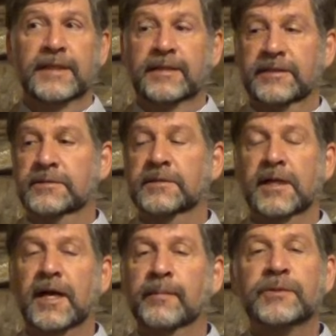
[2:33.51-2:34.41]
This is a
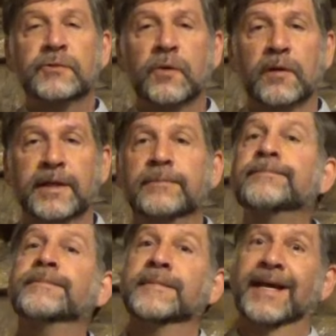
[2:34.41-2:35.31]
common story, and
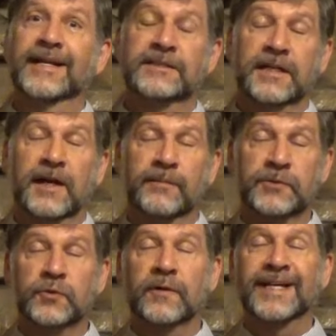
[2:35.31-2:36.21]
it's a common
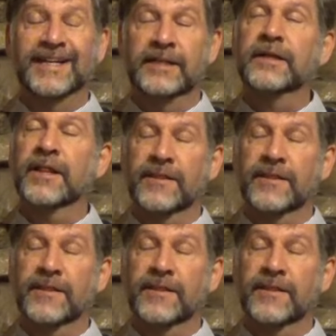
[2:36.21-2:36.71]
story in